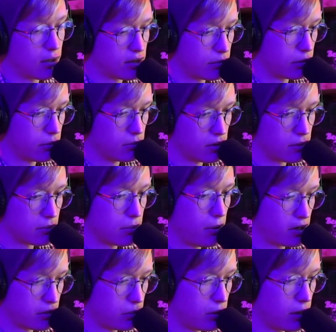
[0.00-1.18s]
symptoms and
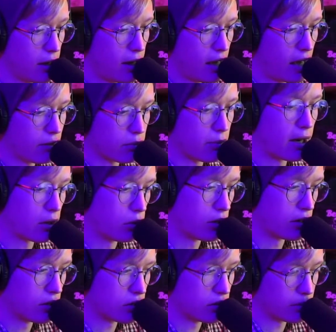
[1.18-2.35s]
possibly having medical
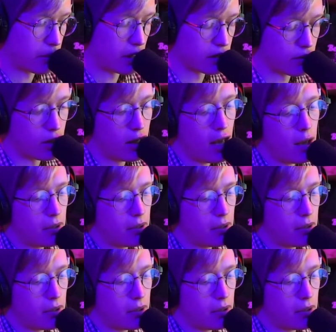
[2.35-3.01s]
conditions because of it.